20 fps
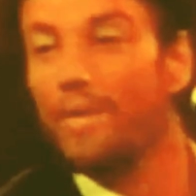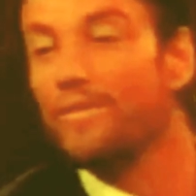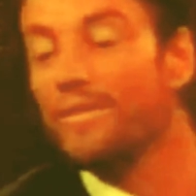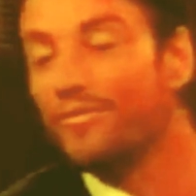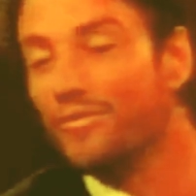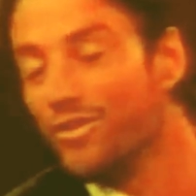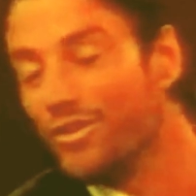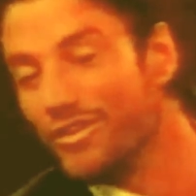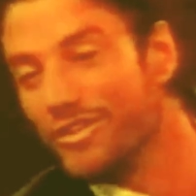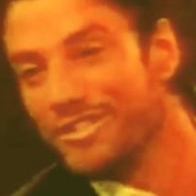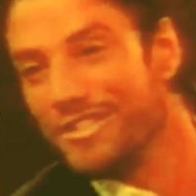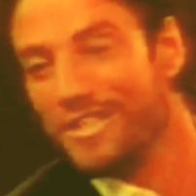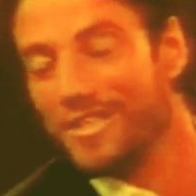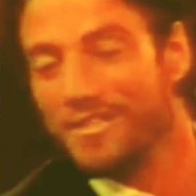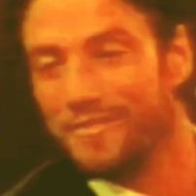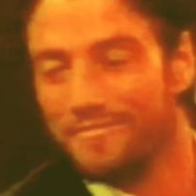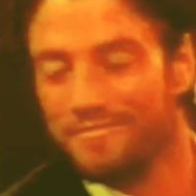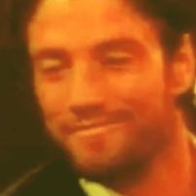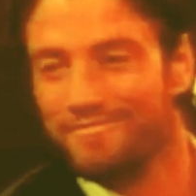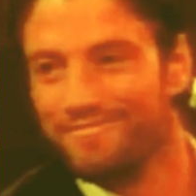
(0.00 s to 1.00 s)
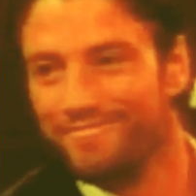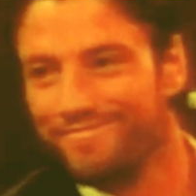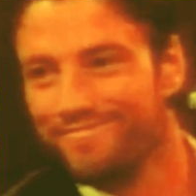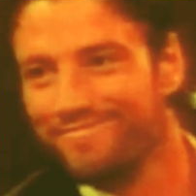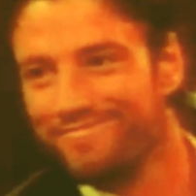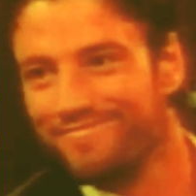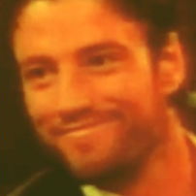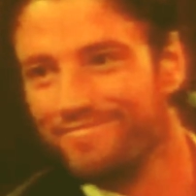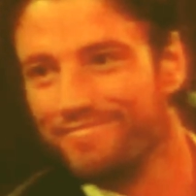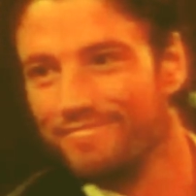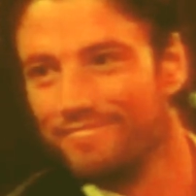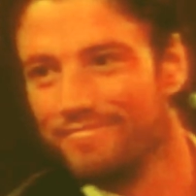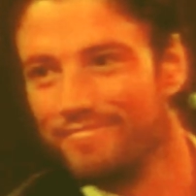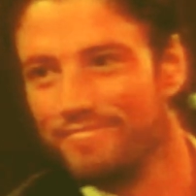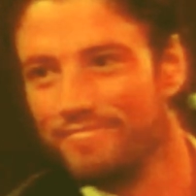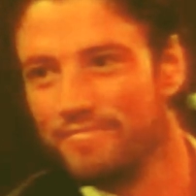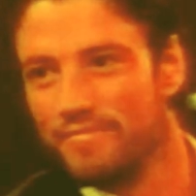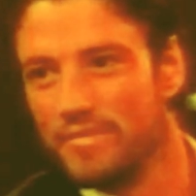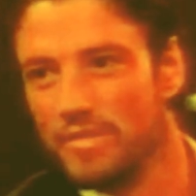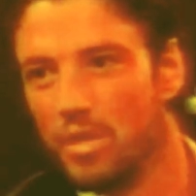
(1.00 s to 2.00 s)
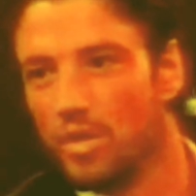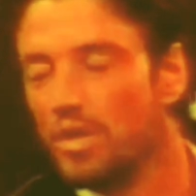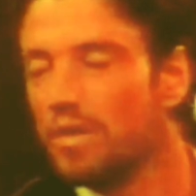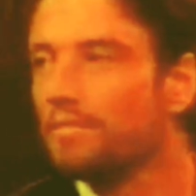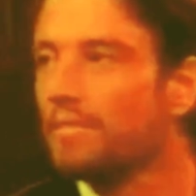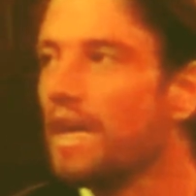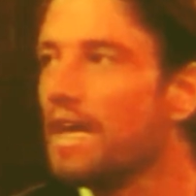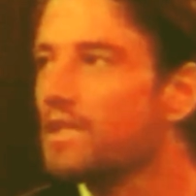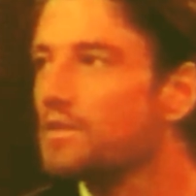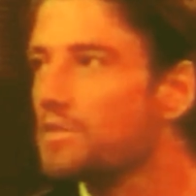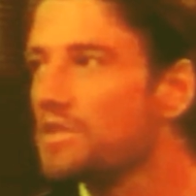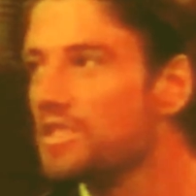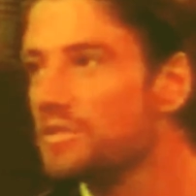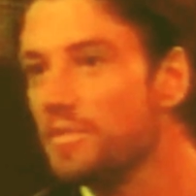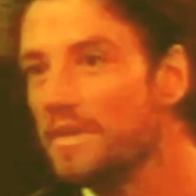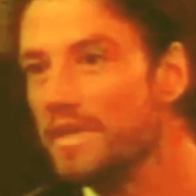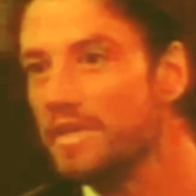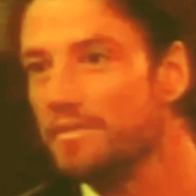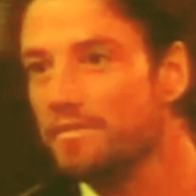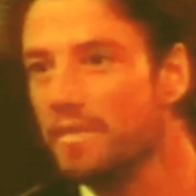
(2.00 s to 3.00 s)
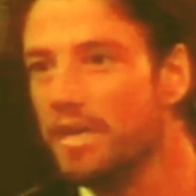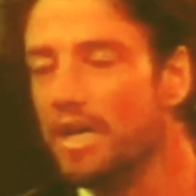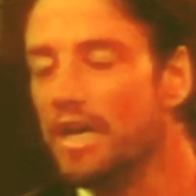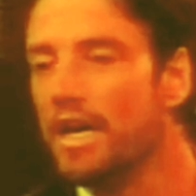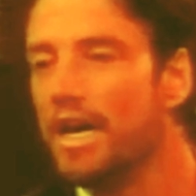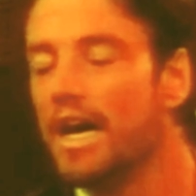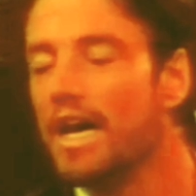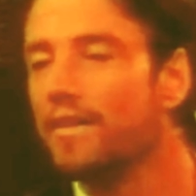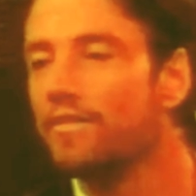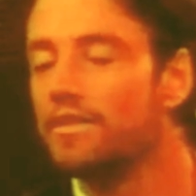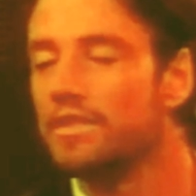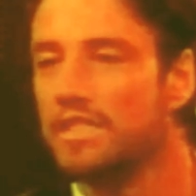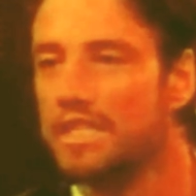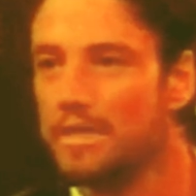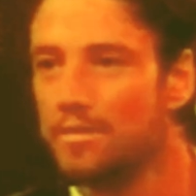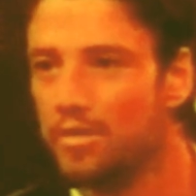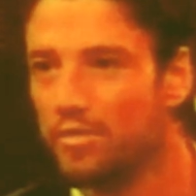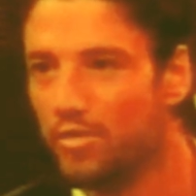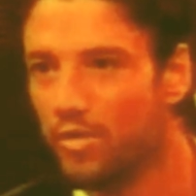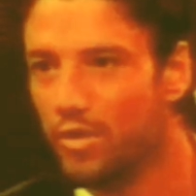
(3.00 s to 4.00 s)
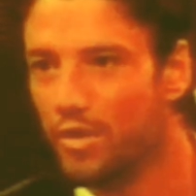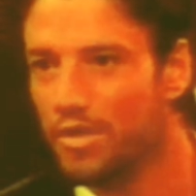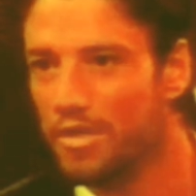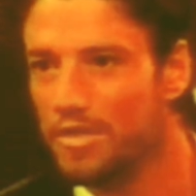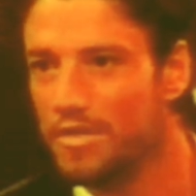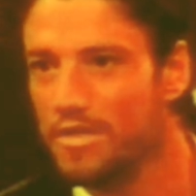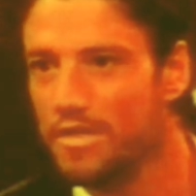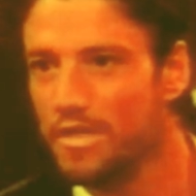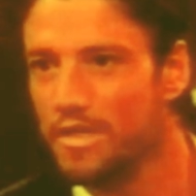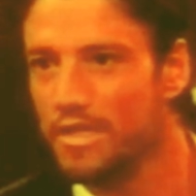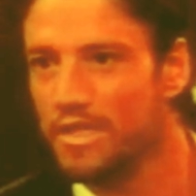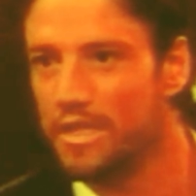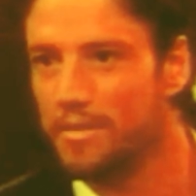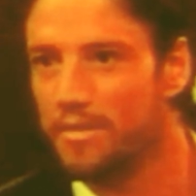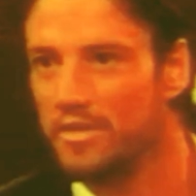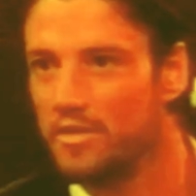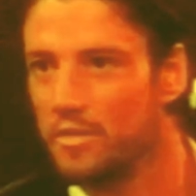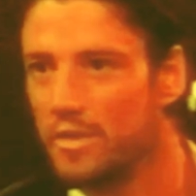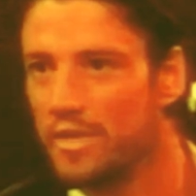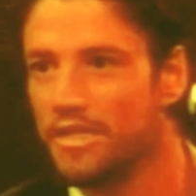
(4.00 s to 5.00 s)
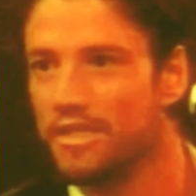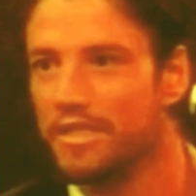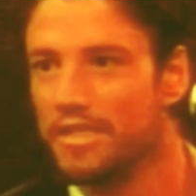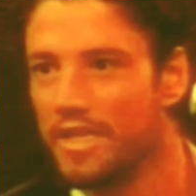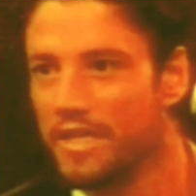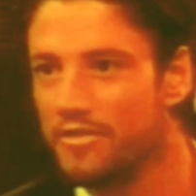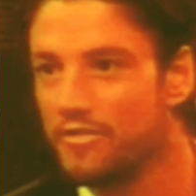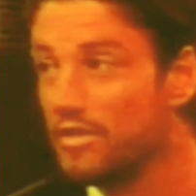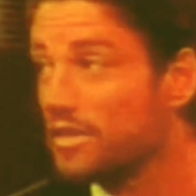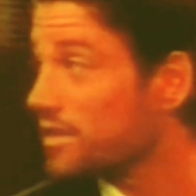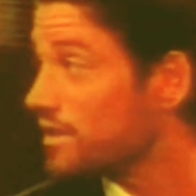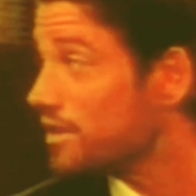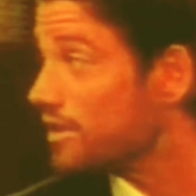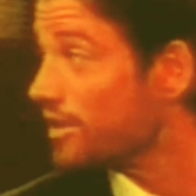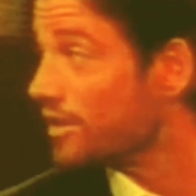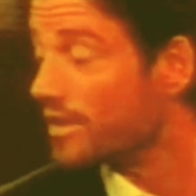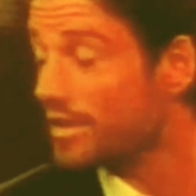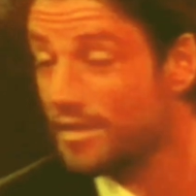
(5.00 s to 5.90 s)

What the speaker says: You haven't even heard it yet. Look, as we speak, I have a team of lawyers. They're persuading the district